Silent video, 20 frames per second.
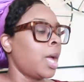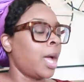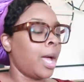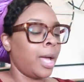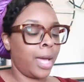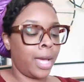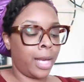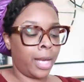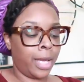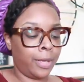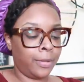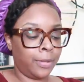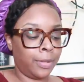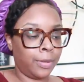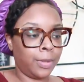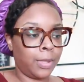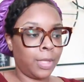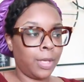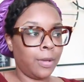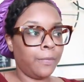I gotta have
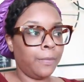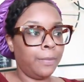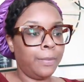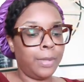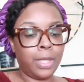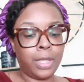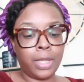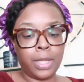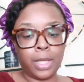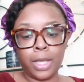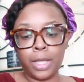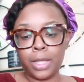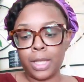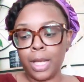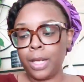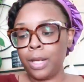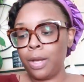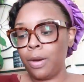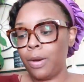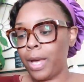some stuff missing because
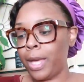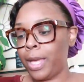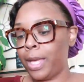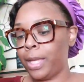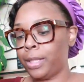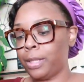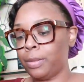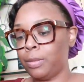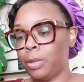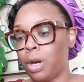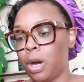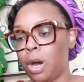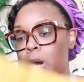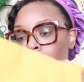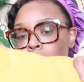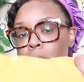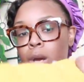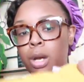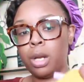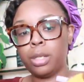I know I had some
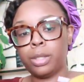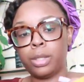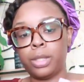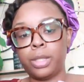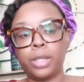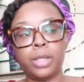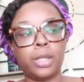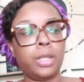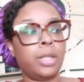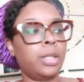cards.